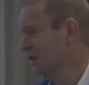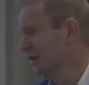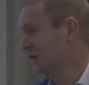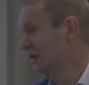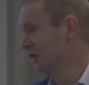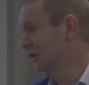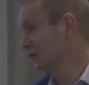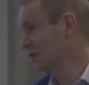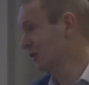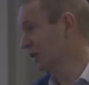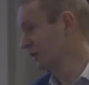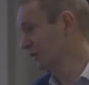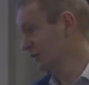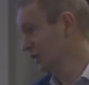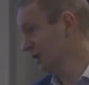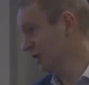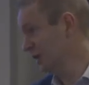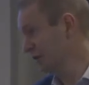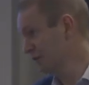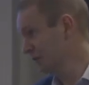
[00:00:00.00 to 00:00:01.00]
the
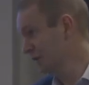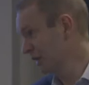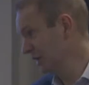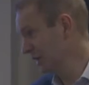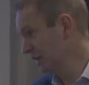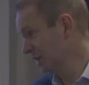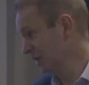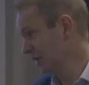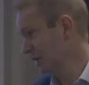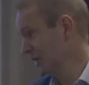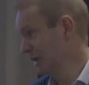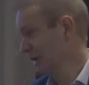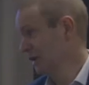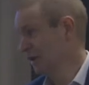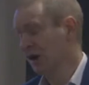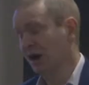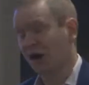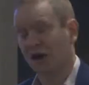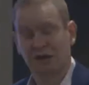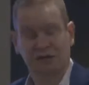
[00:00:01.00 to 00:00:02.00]
12.5 million
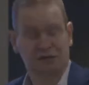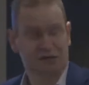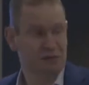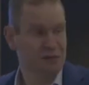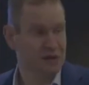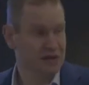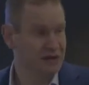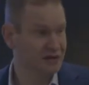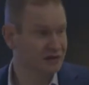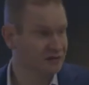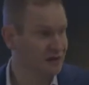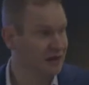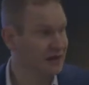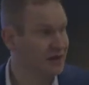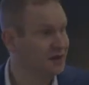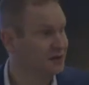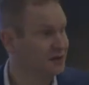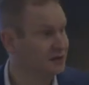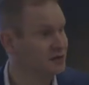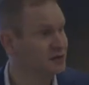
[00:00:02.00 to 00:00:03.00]
domains that
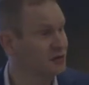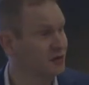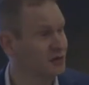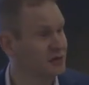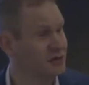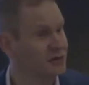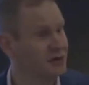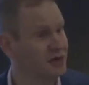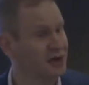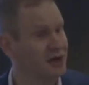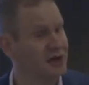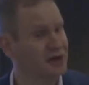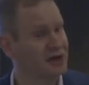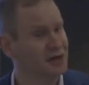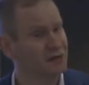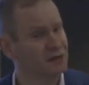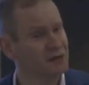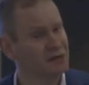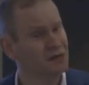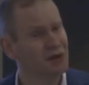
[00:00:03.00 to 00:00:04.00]
end in .uk,
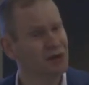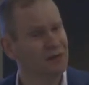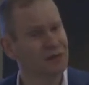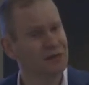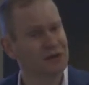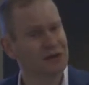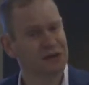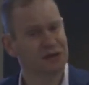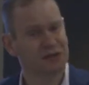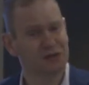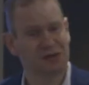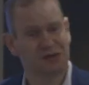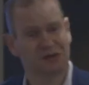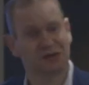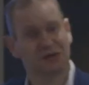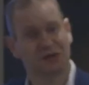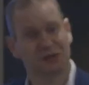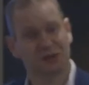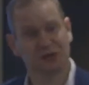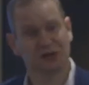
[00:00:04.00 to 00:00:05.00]
and we run the
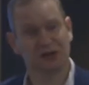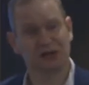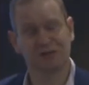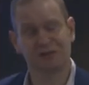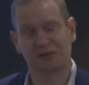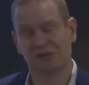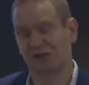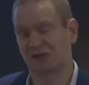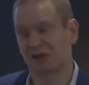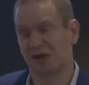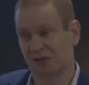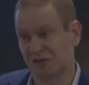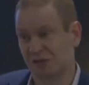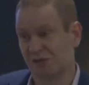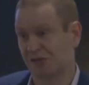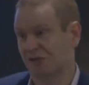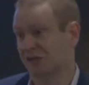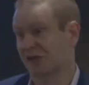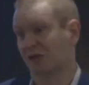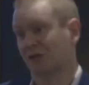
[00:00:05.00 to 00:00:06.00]
critical infrastructure,
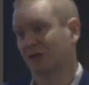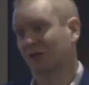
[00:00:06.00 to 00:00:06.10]
which is now